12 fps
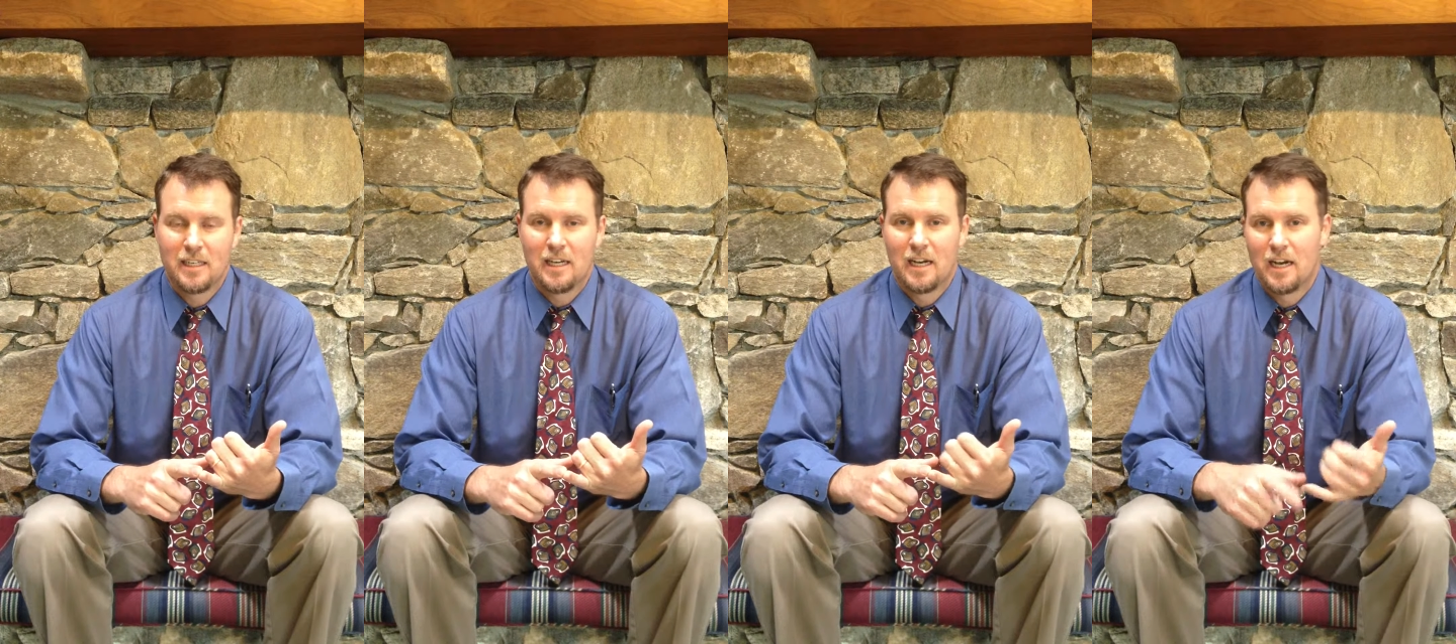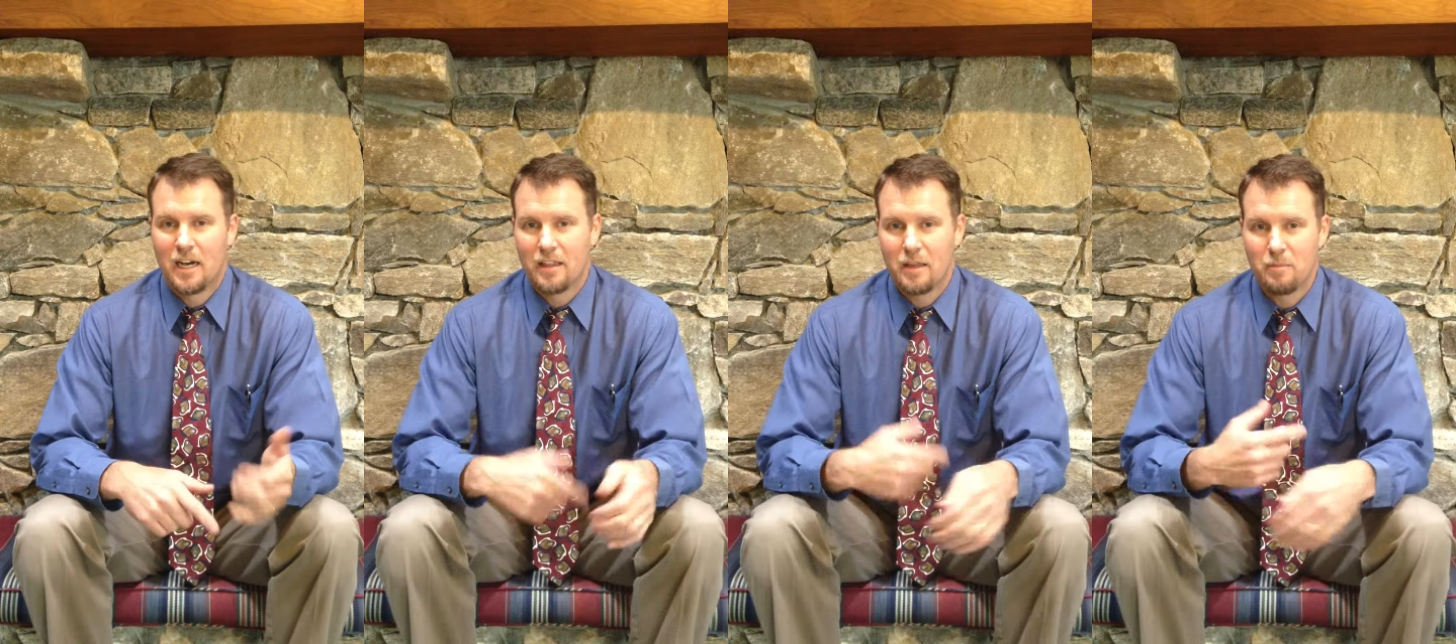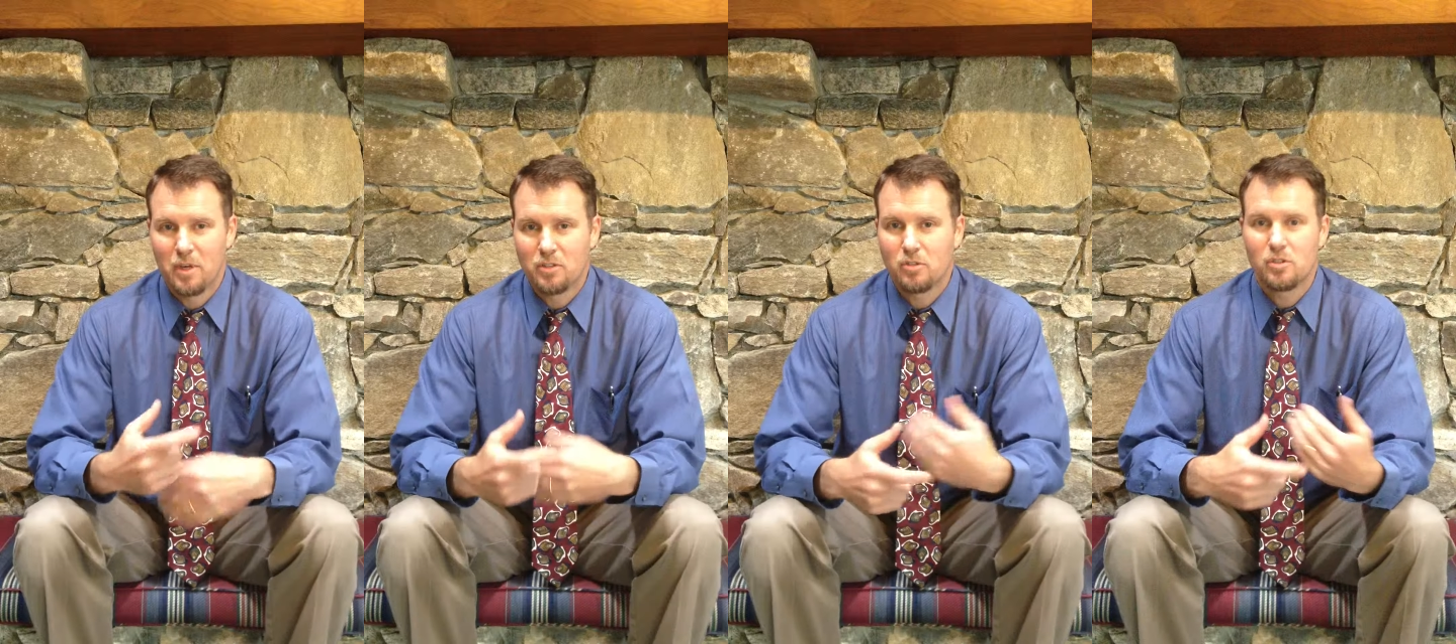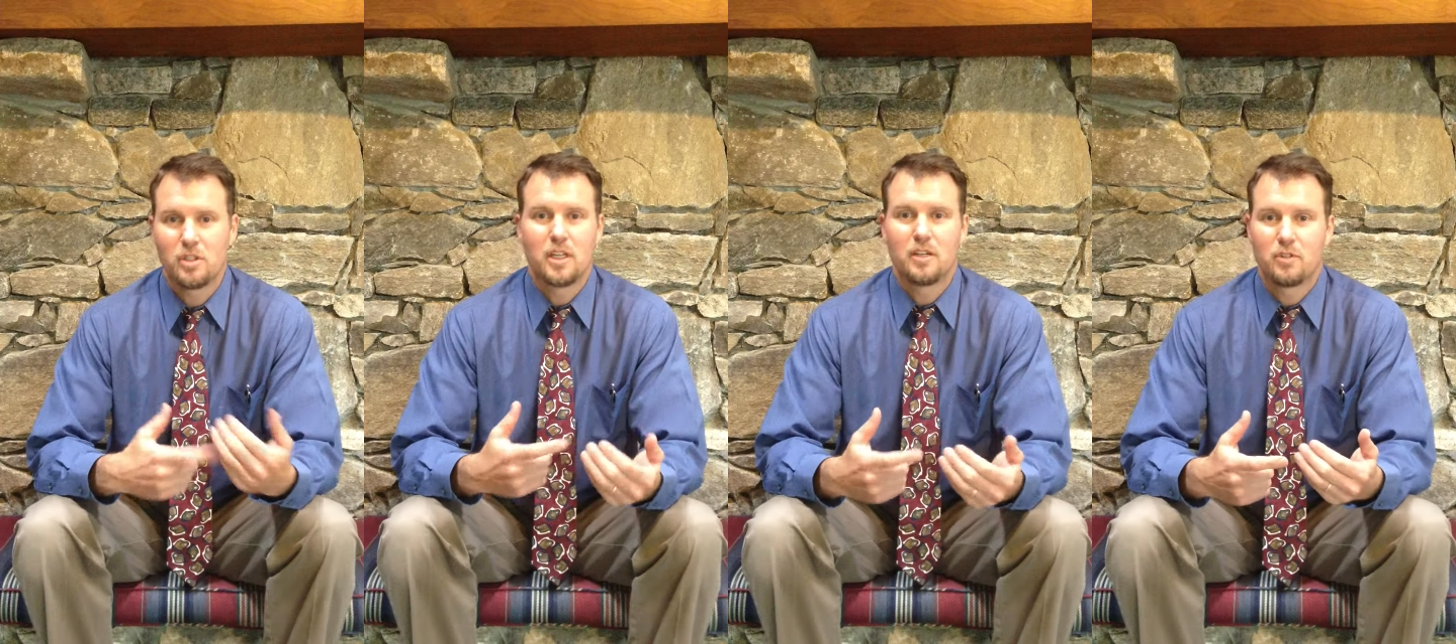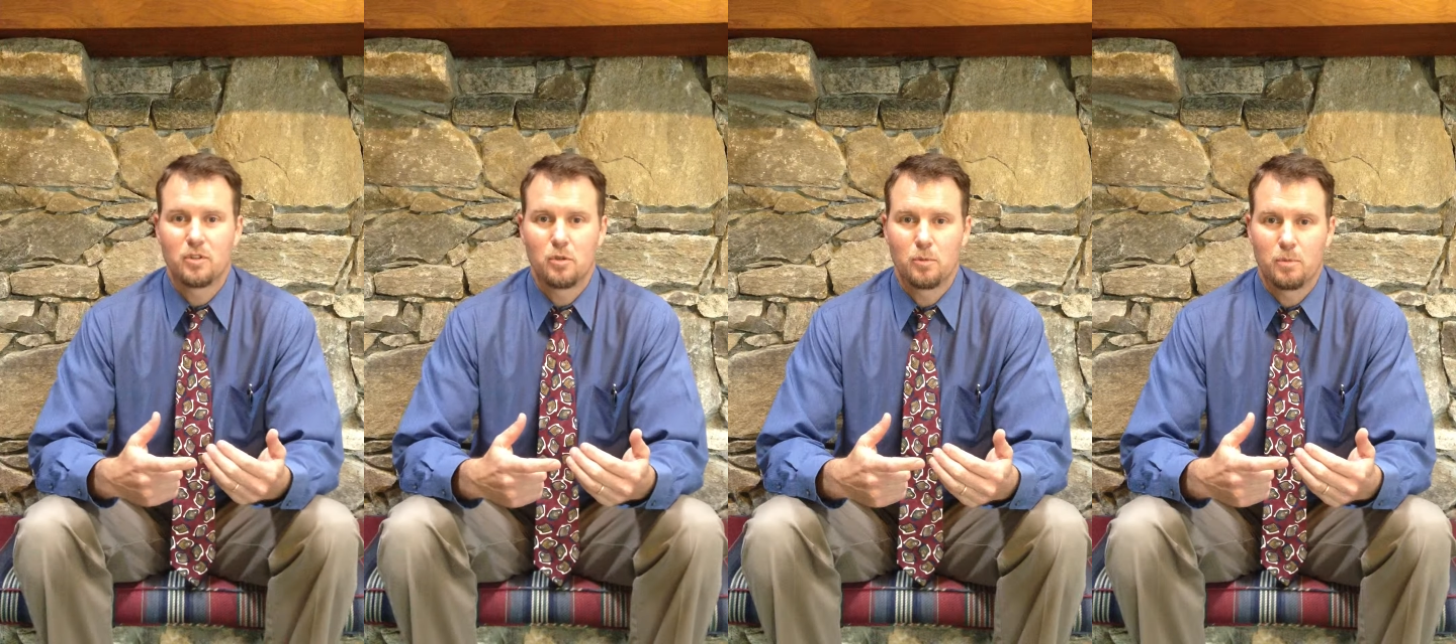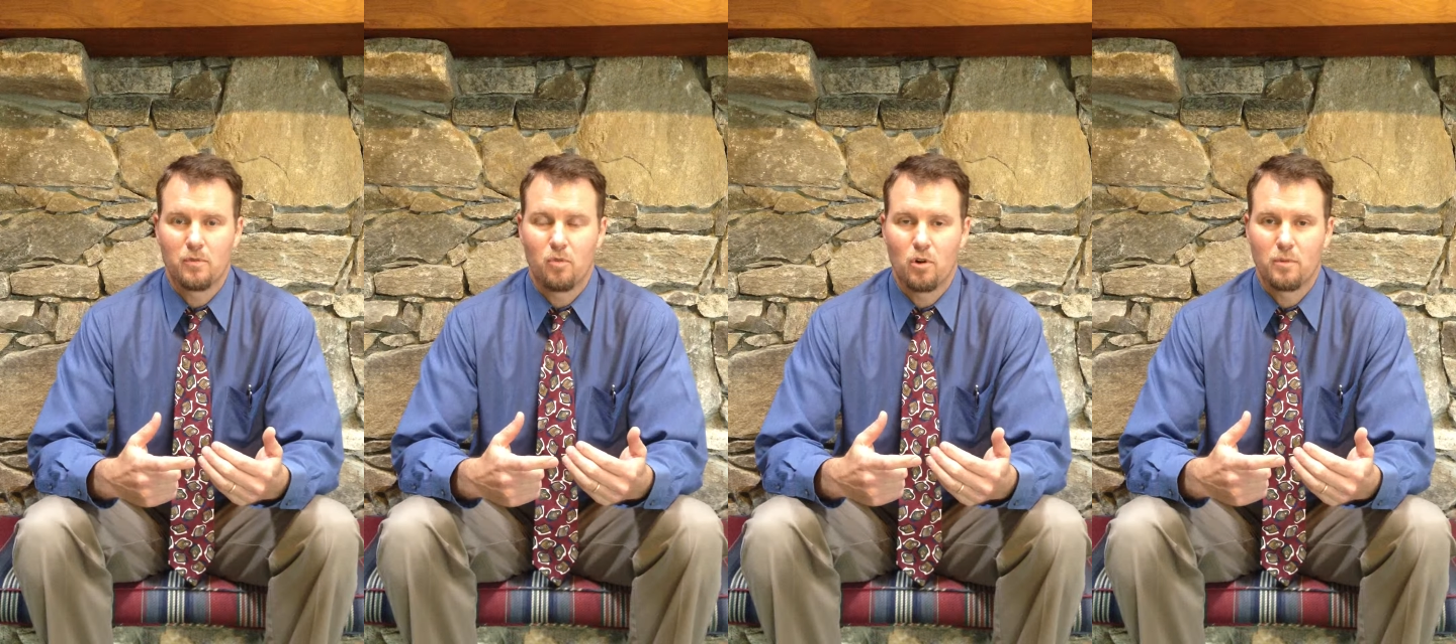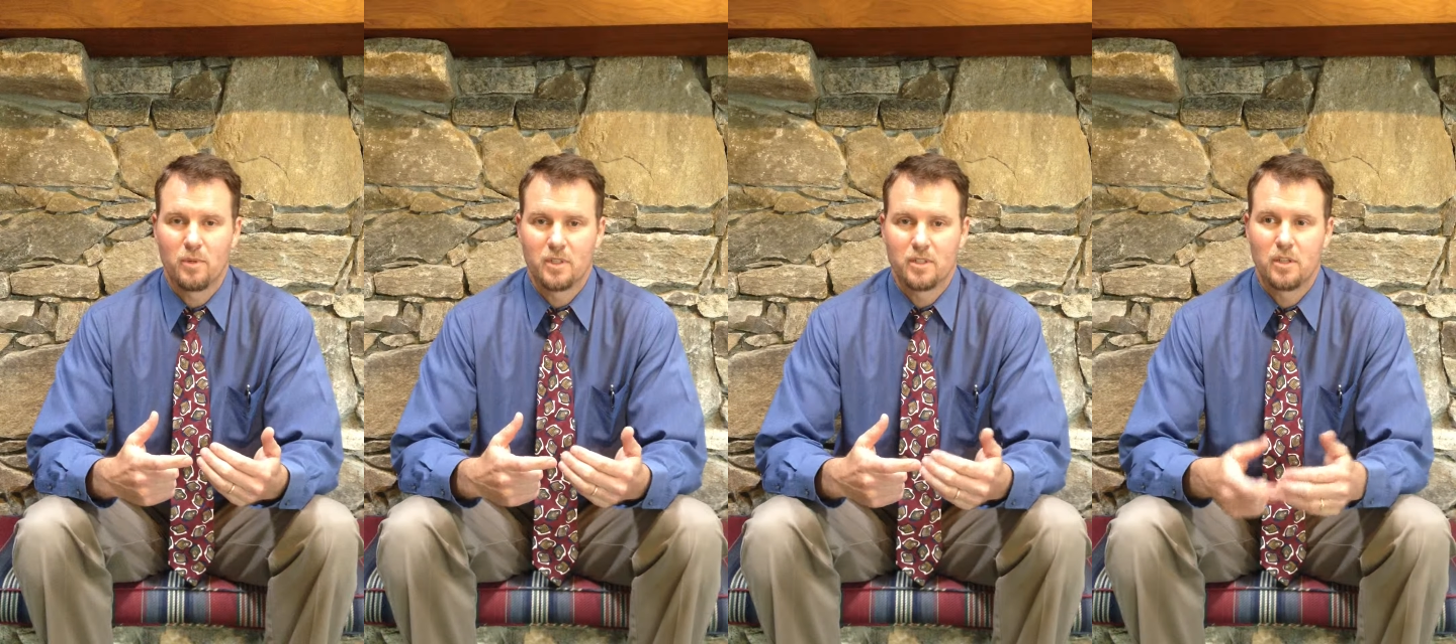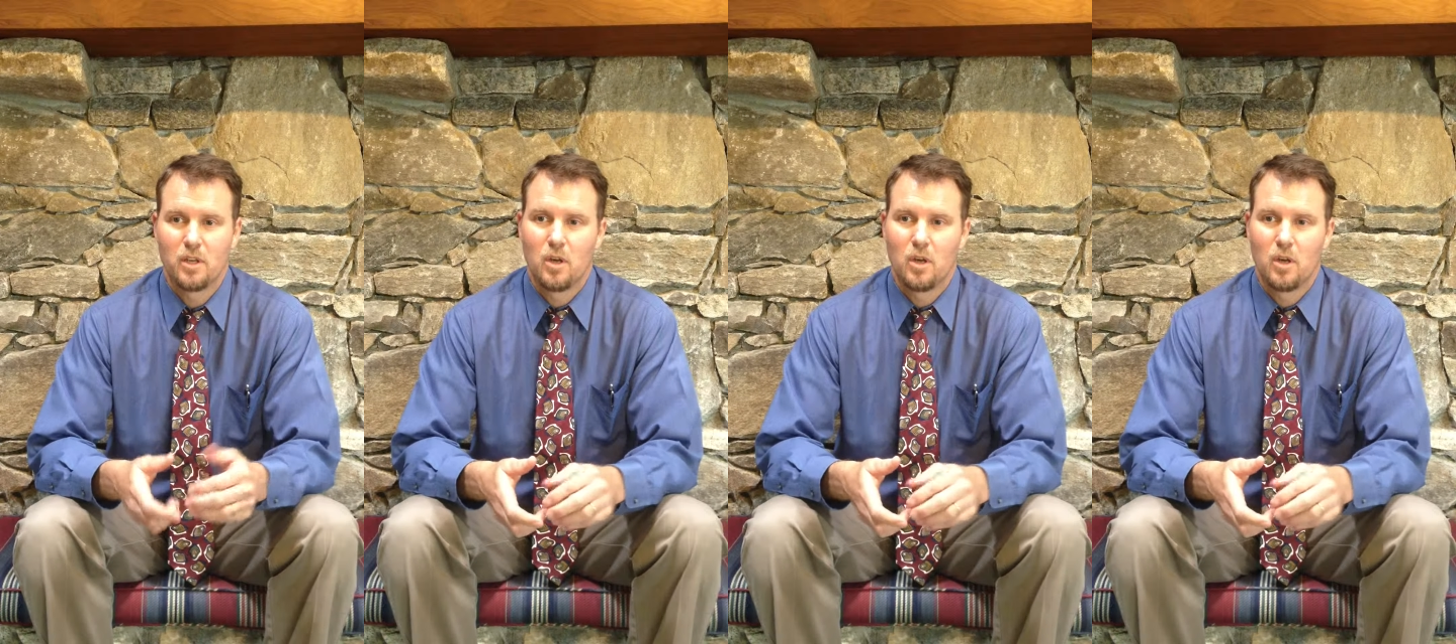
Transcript: that muscles need for doing performance,